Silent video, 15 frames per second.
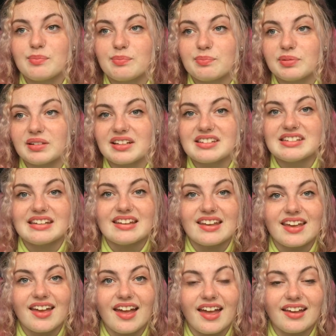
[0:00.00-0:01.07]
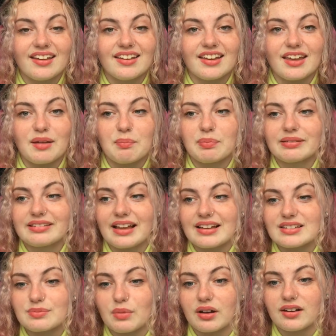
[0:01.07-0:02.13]
bloody, inky,
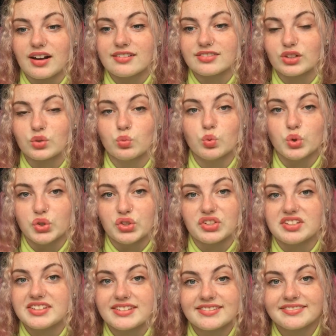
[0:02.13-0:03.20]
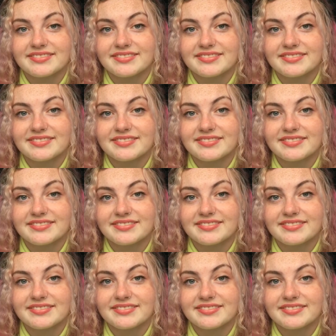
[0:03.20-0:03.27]
plasma-covered wounds.